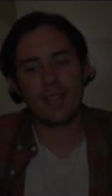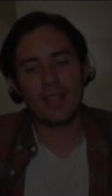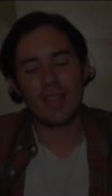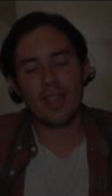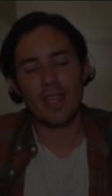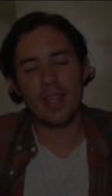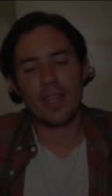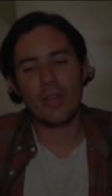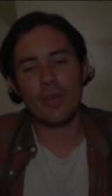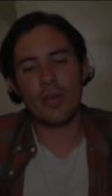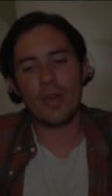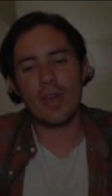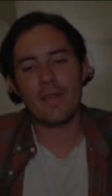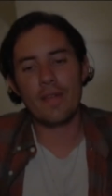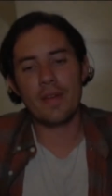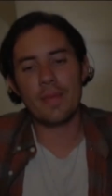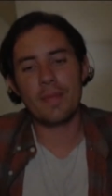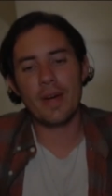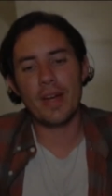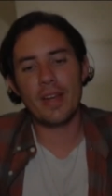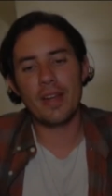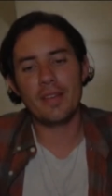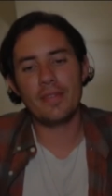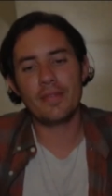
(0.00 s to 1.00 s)
Thank you,
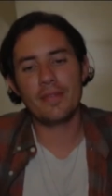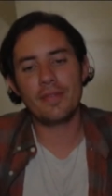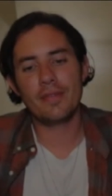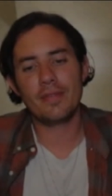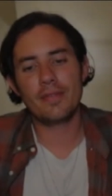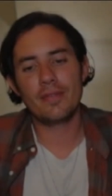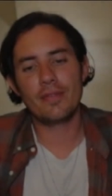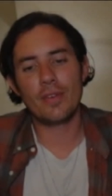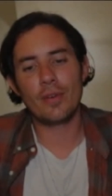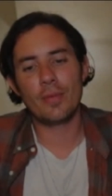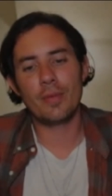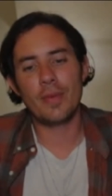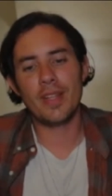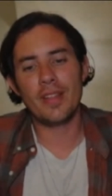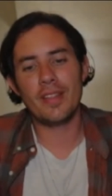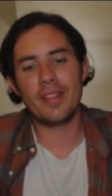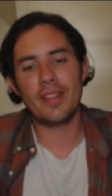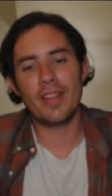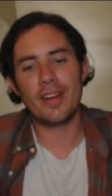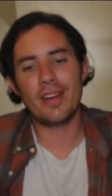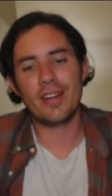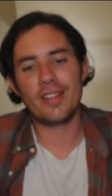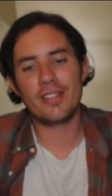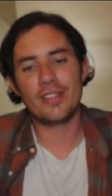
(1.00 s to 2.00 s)
everybody, for being
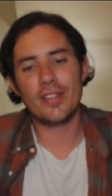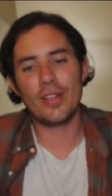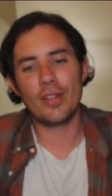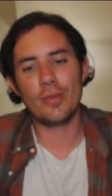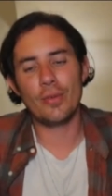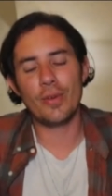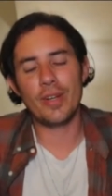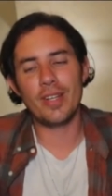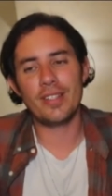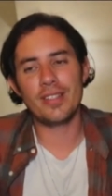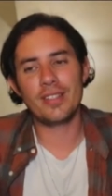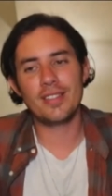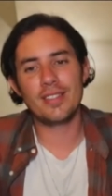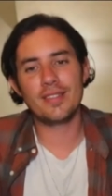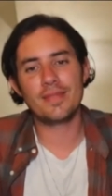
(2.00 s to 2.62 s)
there as always.